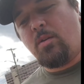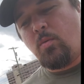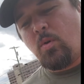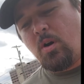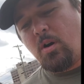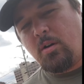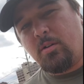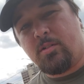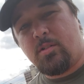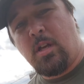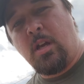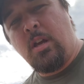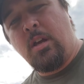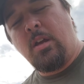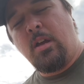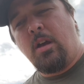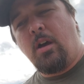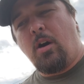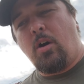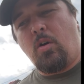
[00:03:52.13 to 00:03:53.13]
walls
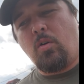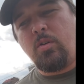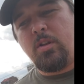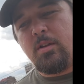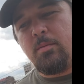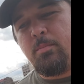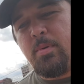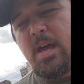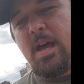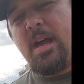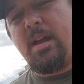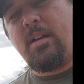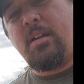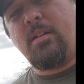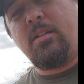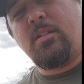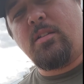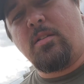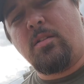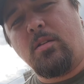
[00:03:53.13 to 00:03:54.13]
holding back
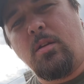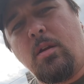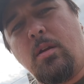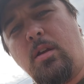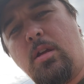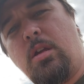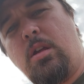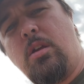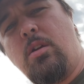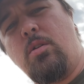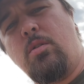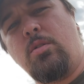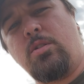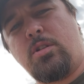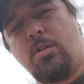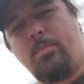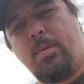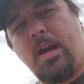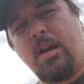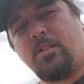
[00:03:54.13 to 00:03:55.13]
huge
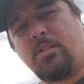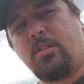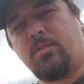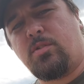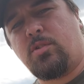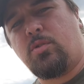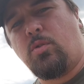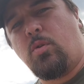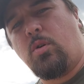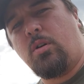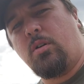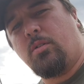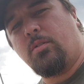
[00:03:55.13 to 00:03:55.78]
amounts of soil.